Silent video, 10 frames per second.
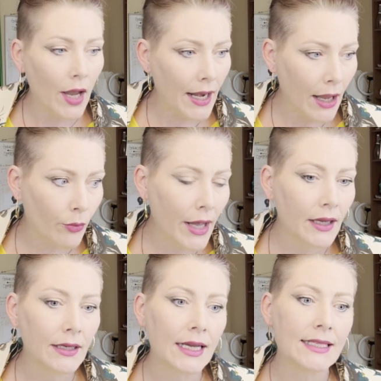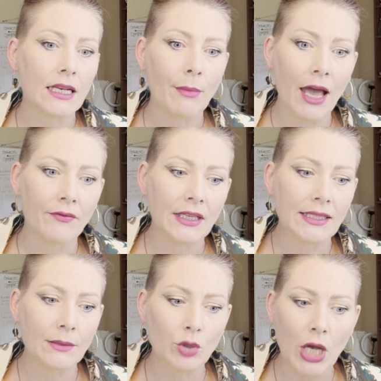And I recognize that I'm having
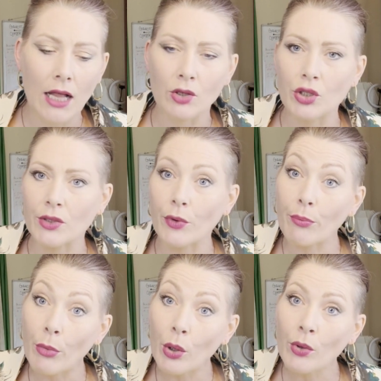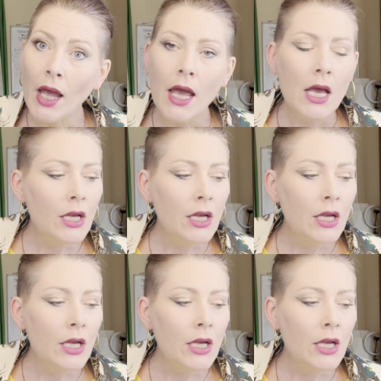some challenges with mood.